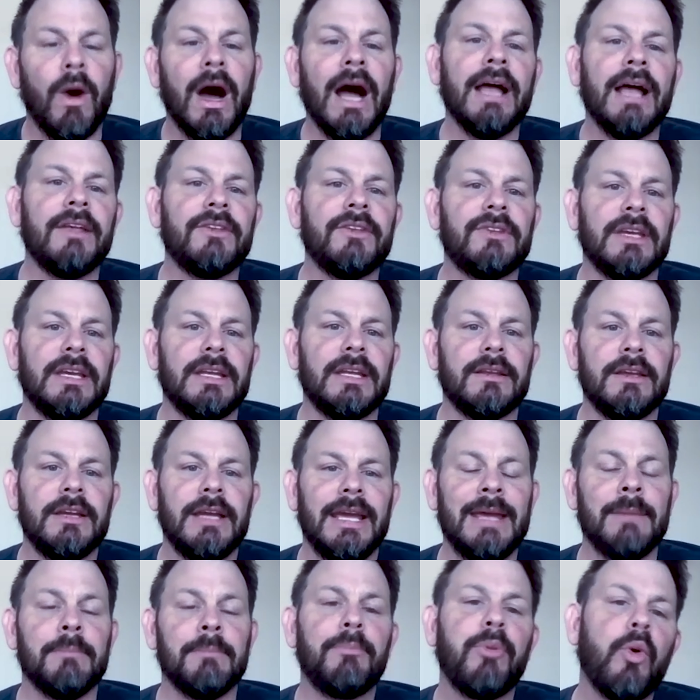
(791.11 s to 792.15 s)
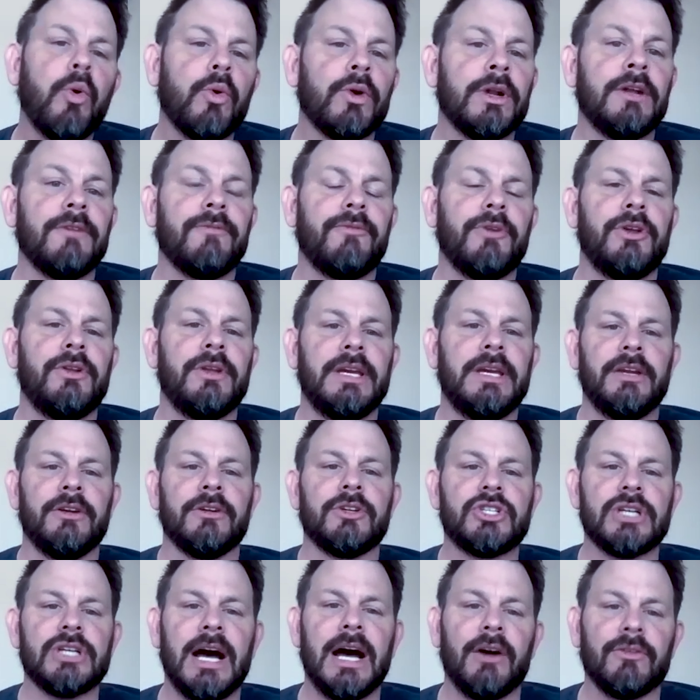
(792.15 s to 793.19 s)
Why is it important for you to get
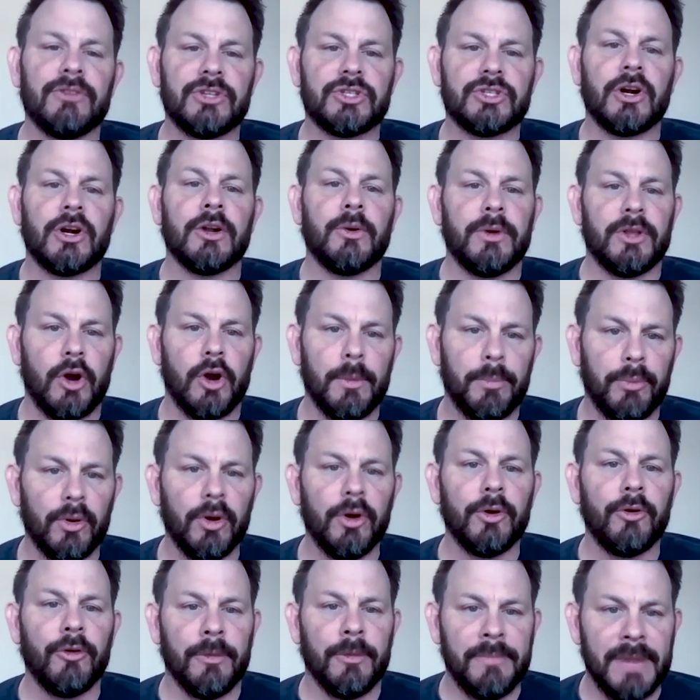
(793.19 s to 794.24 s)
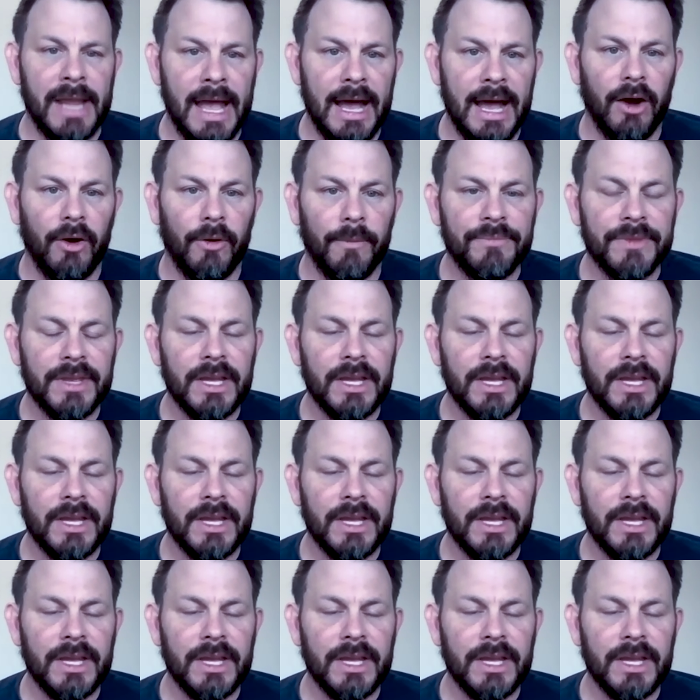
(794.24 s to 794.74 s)
your child started with our program now?